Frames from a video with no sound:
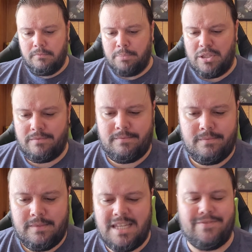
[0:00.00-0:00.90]
But
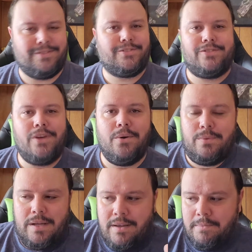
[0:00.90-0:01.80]
even
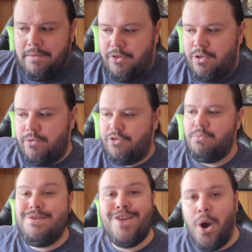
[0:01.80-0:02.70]
so, I mean,
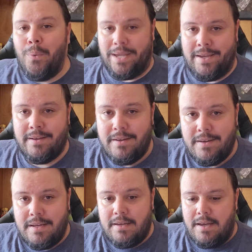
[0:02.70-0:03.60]
YouTube knowing
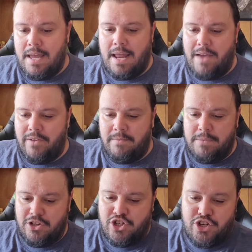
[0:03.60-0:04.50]
and having
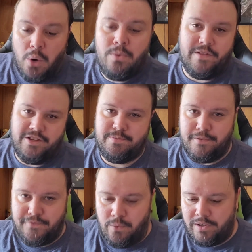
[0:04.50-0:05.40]
been shown this
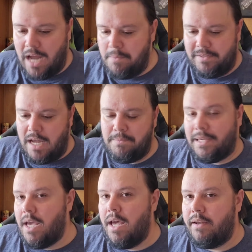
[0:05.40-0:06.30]
before time and time
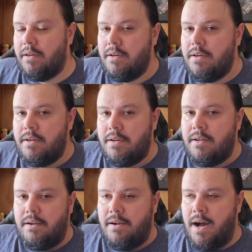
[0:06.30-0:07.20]
again
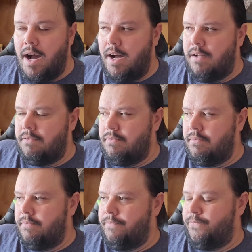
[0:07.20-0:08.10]

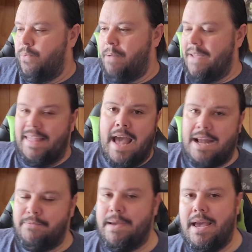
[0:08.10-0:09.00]
by the
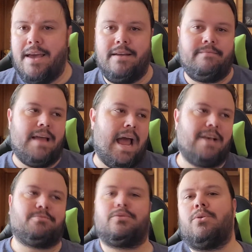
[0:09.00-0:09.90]
Act Man,
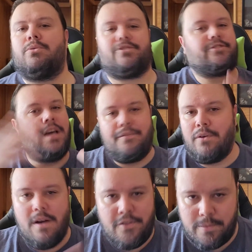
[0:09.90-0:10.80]
Asmongold,
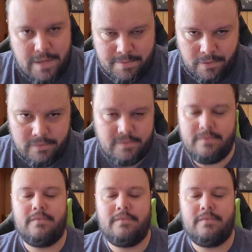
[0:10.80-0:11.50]
several other people,